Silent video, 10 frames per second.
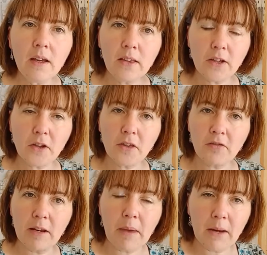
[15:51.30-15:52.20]
There's the
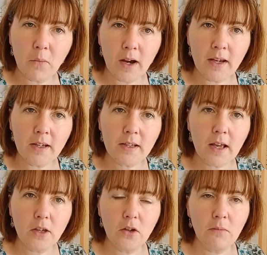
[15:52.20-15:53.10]
three main ways
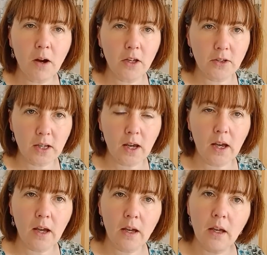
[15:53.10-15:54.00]
that you might
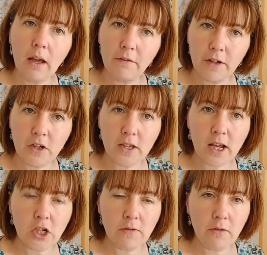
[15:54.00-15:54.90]
finish the
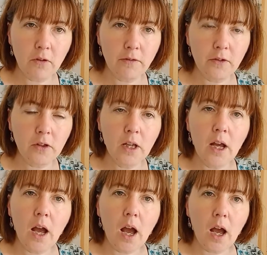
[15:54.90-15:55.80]
edge of a ruffle.
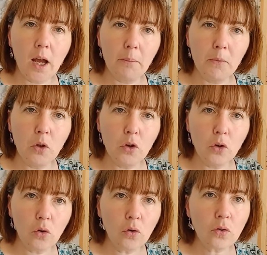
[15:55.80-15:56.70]
You can
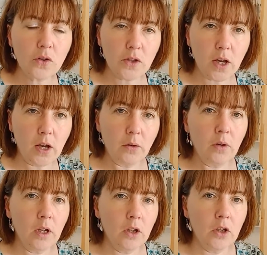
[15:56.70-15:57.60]
also,
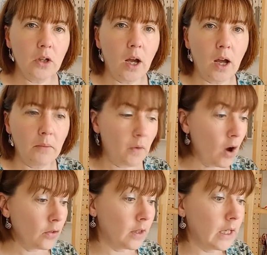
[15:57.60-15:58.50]

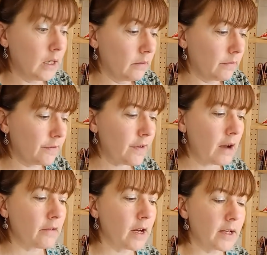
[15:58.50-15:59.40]
on the Farrah